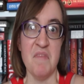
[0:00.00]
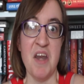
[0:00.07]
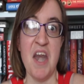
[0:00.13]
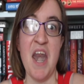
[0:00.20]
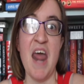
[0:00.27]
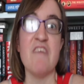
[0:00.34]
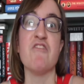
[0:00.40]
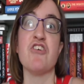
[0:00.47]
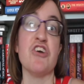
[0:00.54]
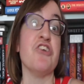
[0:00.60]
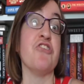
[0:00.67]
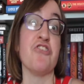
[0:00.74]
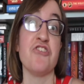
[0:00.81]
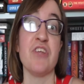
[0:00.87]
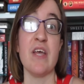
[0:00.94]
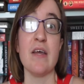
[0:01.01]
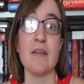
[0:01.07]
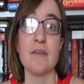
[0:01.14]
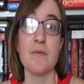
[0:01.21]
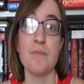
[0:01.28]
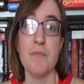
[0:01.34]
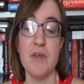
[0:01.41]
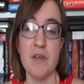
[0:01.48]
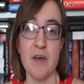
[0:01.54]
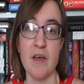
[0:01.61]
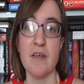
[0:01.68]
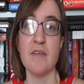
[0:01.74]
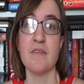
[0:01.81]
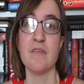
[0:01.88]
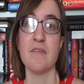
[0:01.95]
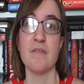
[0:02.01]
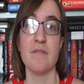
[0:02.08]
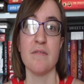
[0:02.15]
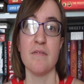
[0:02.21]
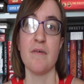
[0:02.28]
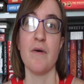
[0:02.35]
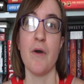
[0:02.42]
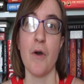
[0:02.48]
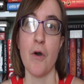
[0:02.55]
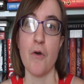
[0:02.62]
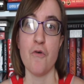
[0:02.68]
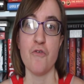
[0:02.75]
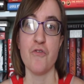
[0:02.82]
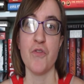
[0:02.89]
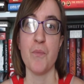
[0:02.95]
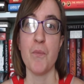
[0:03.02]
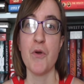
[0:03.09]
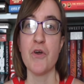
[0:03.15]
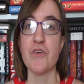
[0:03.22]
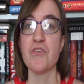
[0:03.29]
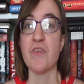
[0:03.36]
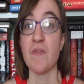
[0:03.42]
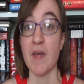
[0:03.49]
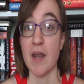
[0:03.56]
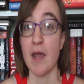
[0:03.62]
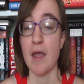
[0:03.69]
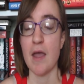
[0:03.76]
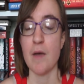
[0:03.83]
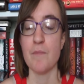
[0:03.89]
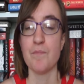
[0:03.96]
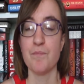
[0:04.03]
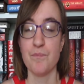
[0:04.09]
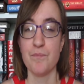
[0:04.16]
never understand because of the person that I am